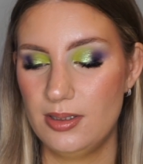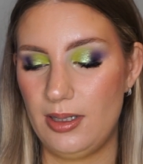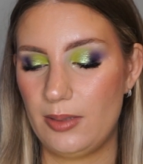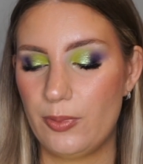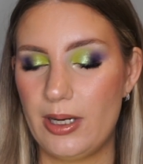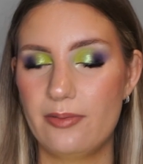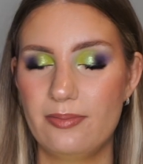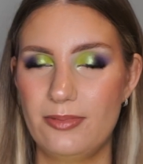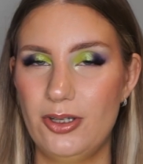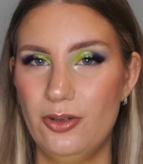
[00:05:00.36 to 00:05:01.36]
like what I've
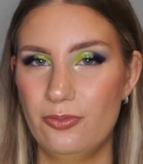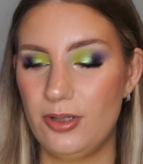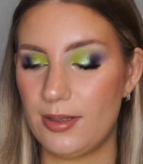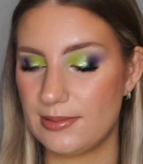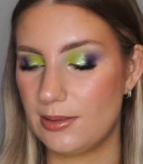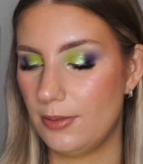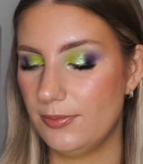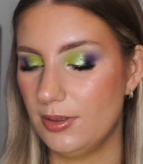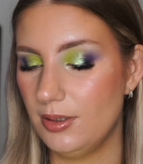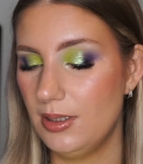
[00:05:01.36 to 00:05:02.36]
lusted
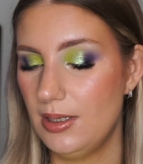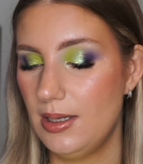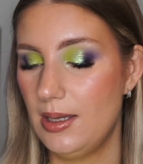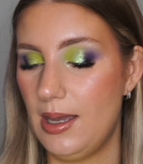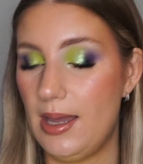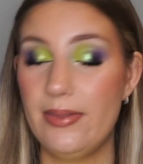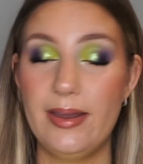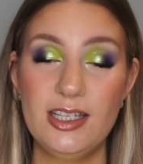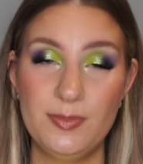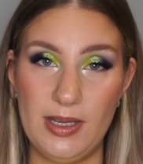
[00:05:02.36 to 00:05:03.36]
after, and
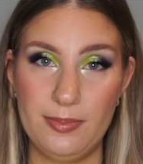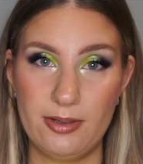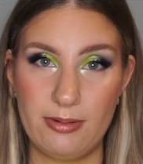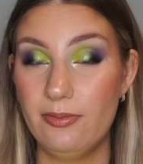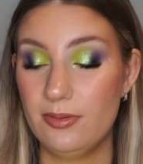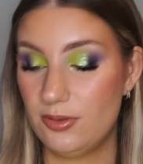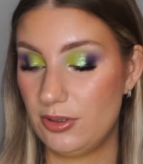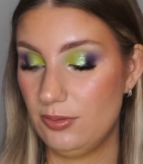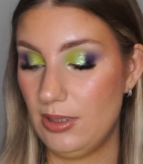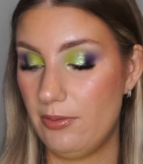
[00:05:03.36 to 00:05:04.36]
that is Pat McGrath. So I
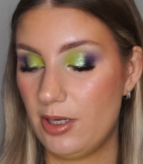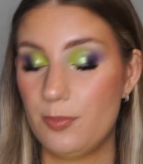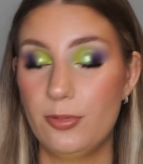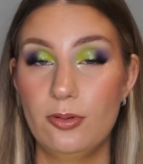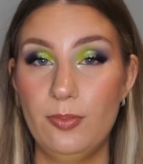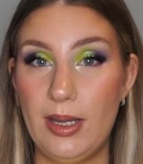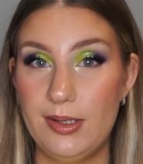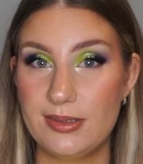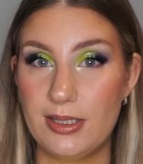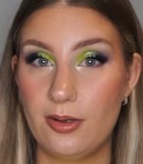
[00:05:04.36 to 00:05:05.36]
do have a couple
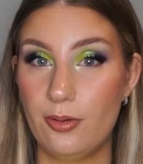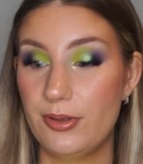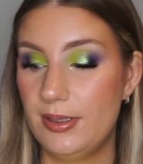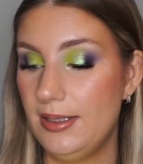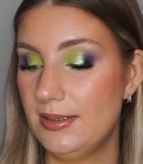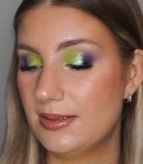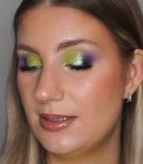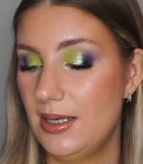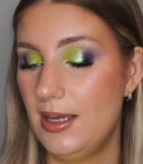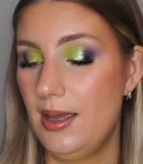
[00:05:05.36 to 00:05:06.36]
palettes that are on the list.
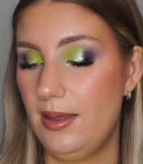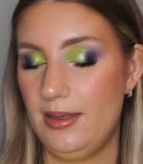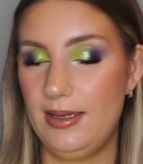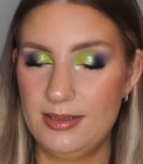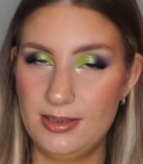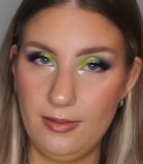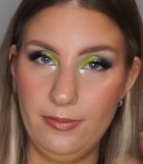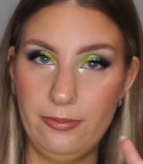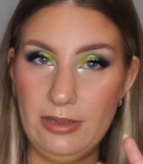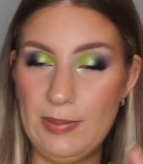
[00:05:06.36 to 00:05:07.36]
It's
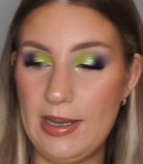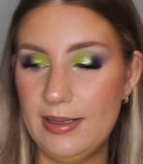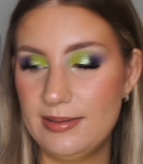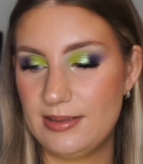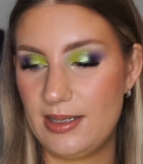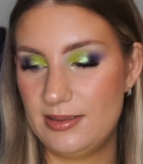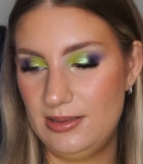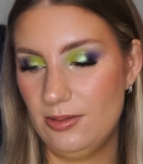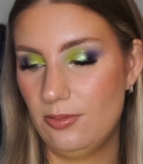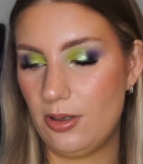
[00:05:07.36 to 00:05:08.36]
3 palettes that I
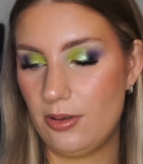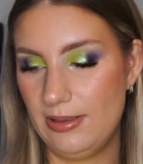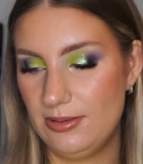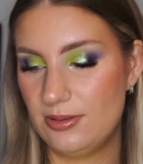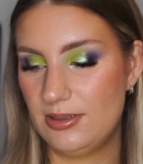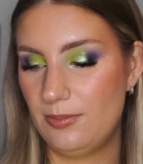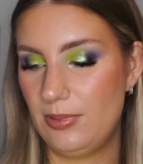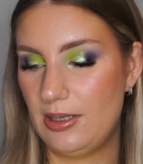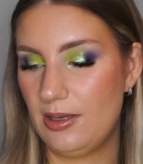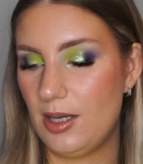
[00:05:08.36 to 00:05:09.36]
still are interested in
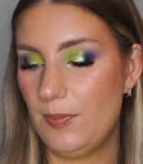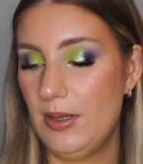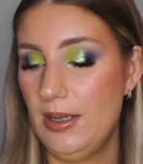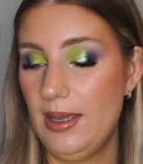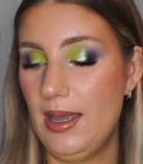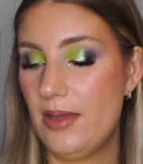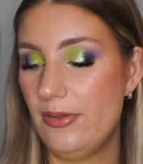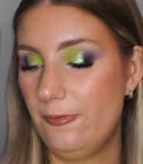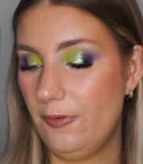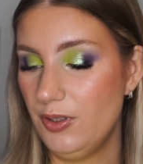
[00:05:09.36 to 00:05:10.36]
picking up. And
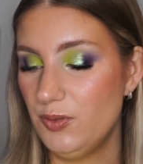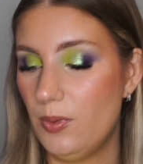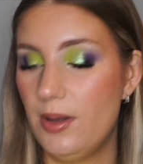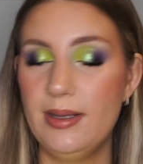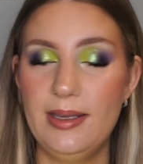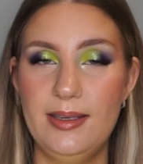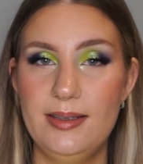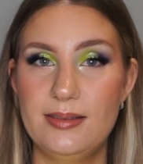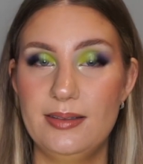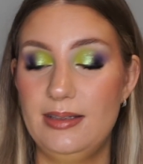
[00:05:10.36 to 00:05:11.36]
the first one
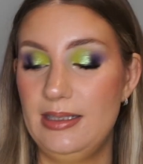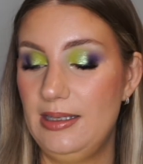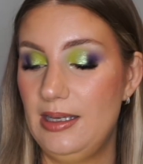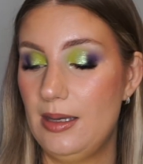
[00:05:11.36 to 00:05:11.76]
is the